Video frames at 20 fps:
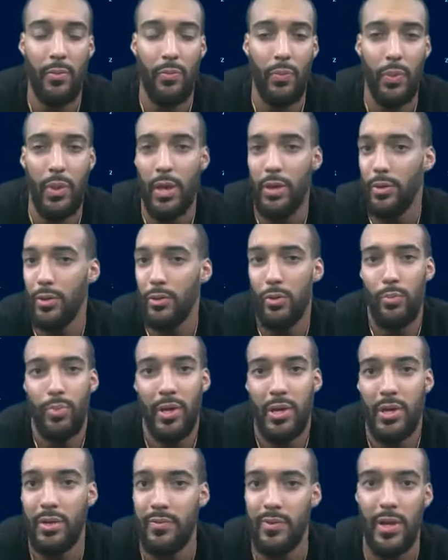the
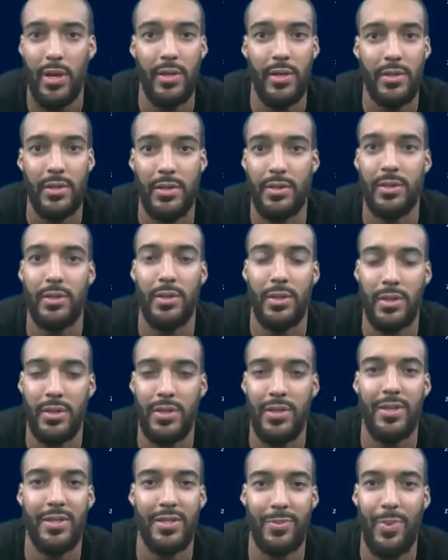competitiveness
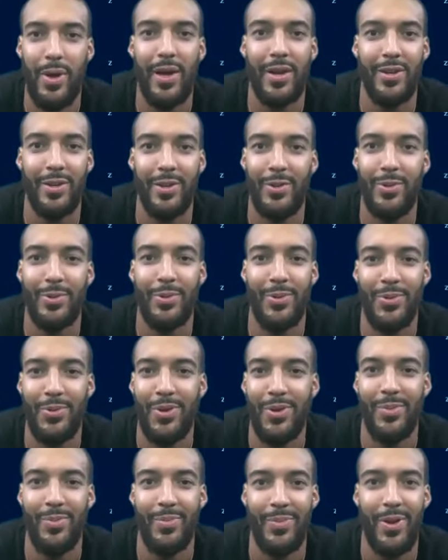is back. You
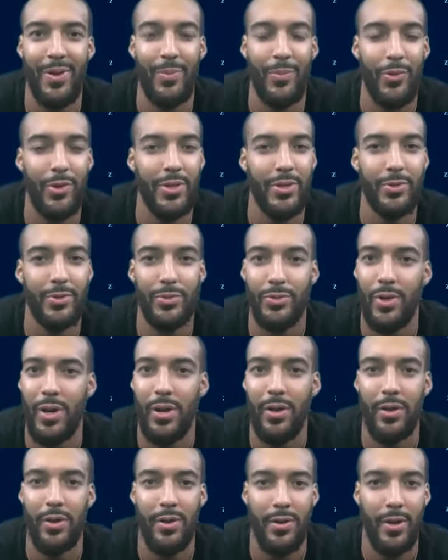know, I'm ready to try
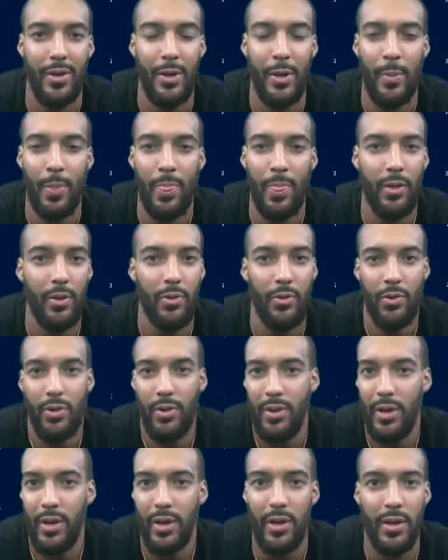to go out
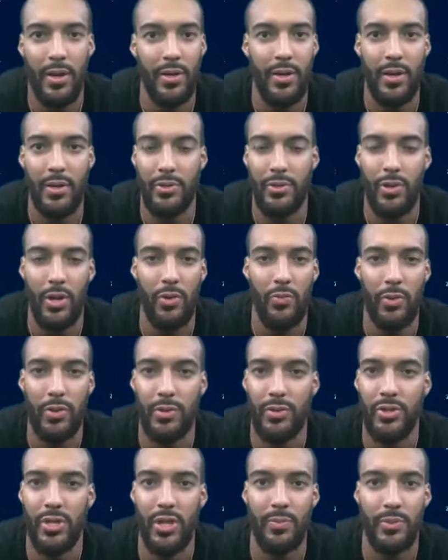there and try to win the
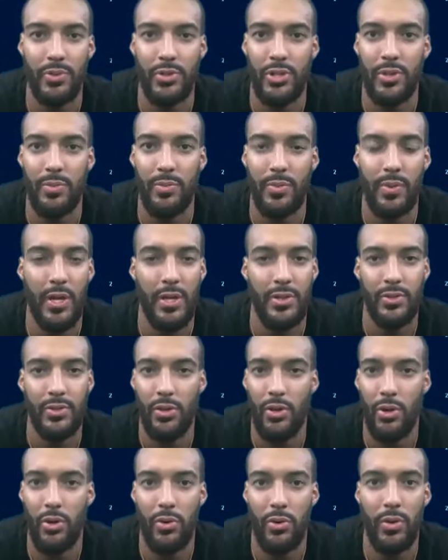championship. That's the
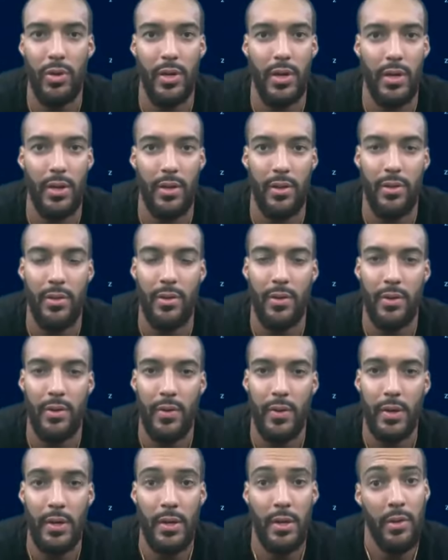goal. And
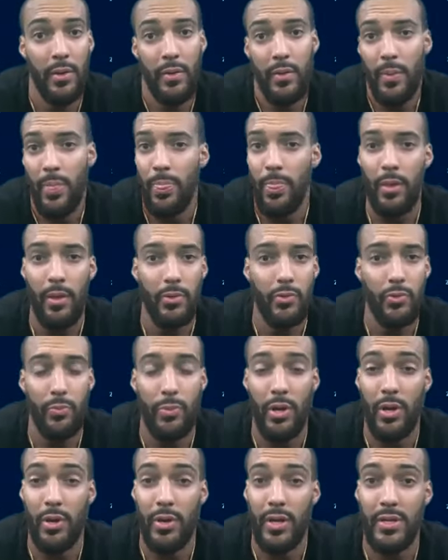to be
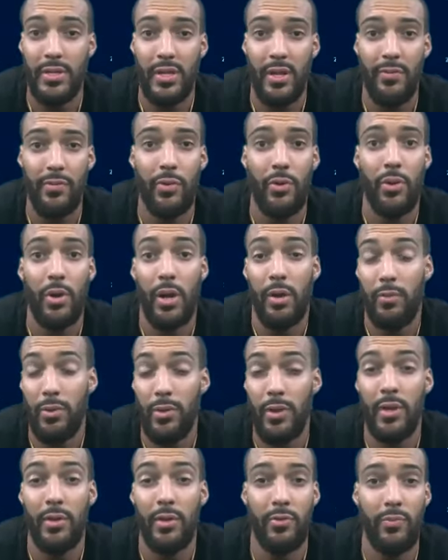honest, after
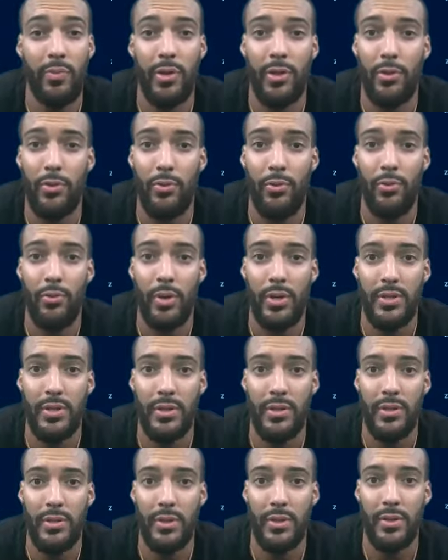everything we've been through
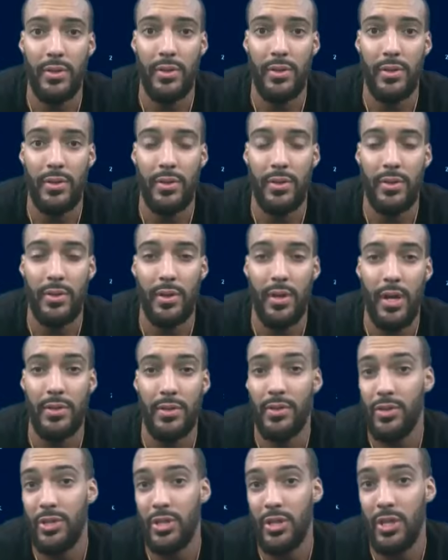as a
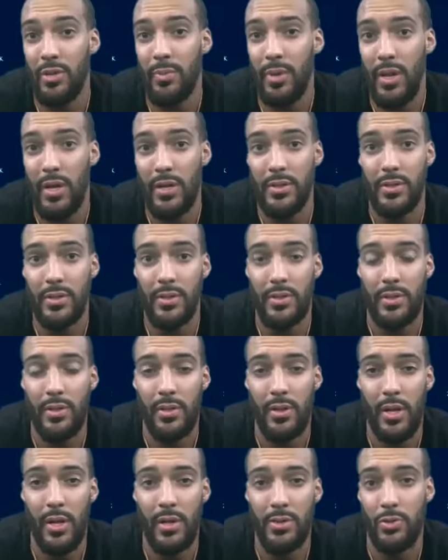team and as
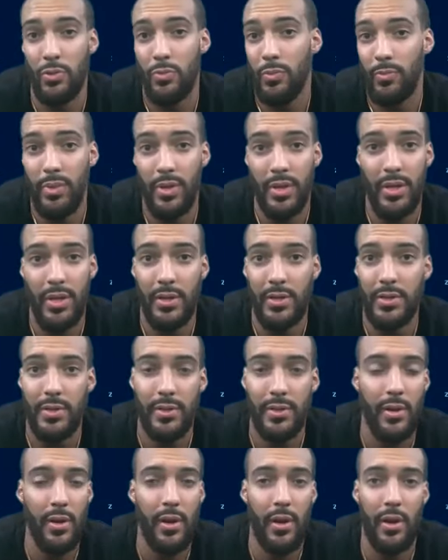human beings,
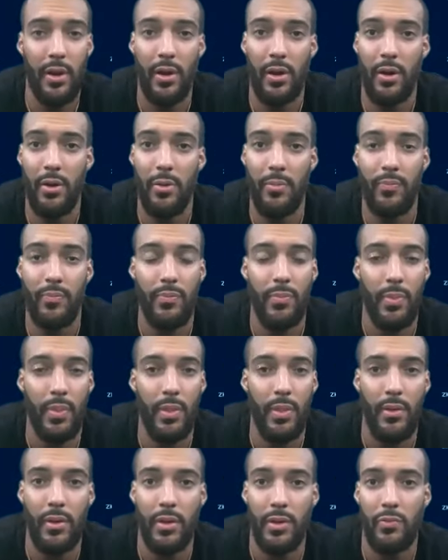
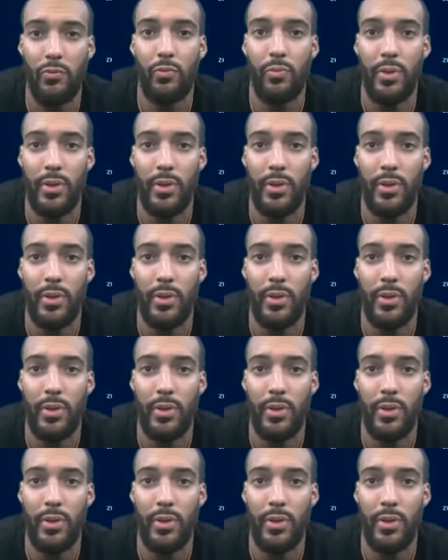it would be